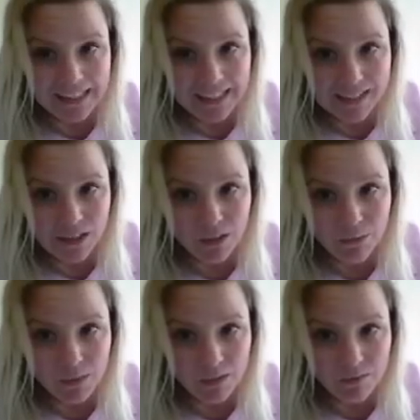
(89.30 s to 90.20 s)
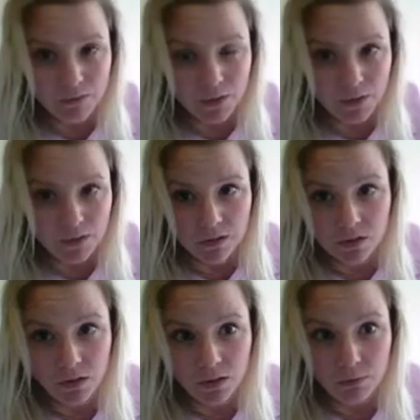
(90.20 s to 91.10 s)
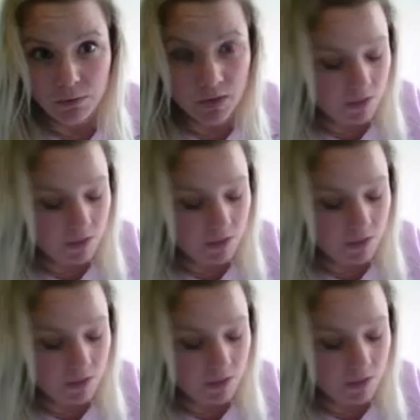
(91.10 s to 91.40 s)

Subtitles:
is the number in front, or sorry, the number that's